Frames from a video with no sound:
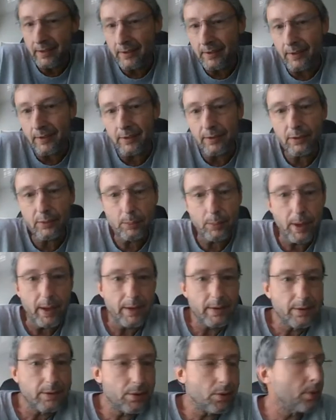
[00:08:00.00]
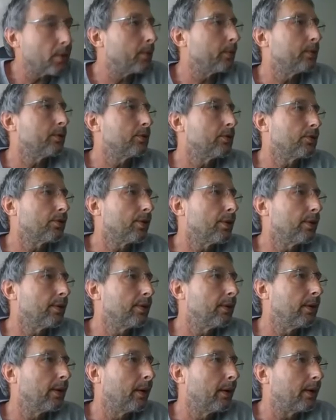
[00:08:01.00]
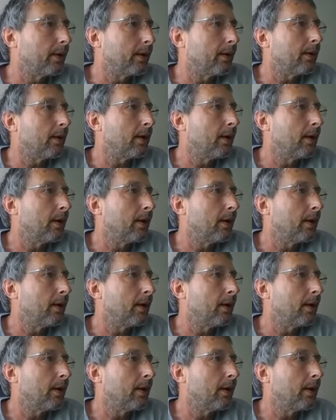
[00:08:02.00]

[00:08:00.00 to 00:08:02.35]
this page here. I would share the link,